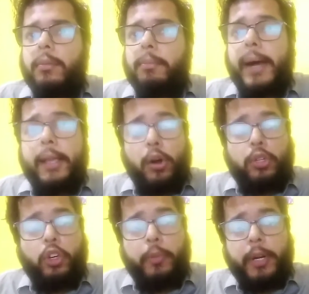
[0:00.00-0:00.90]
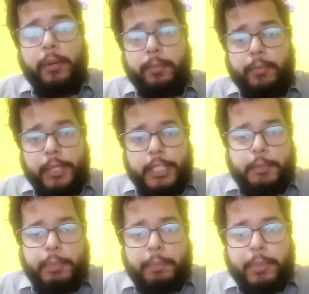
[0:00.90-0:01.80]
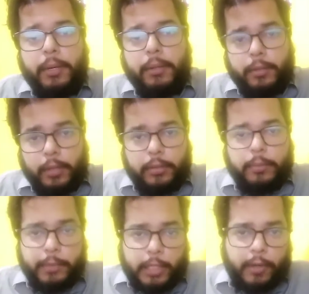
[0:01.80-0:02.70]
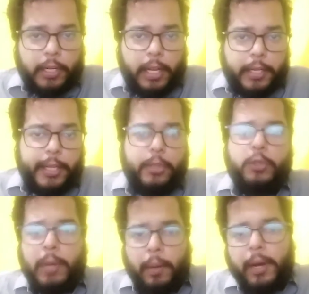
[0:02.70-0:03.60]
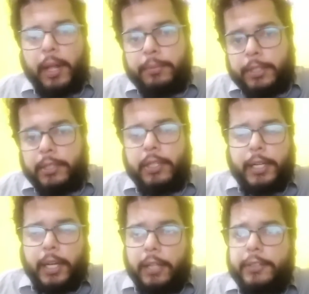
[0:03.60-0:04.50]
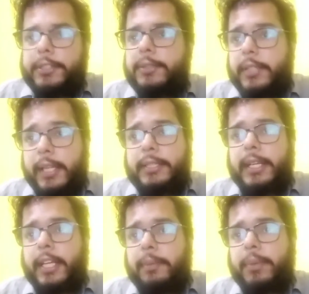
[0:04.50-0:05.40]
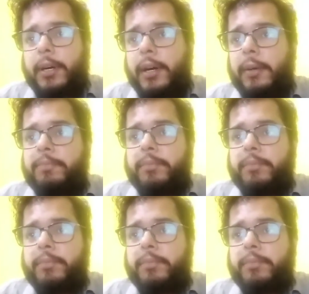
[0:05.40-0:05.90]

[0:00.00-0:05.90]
By October, these people, Jawaharlal Nehru, Baba Ramchandra and others, they set up a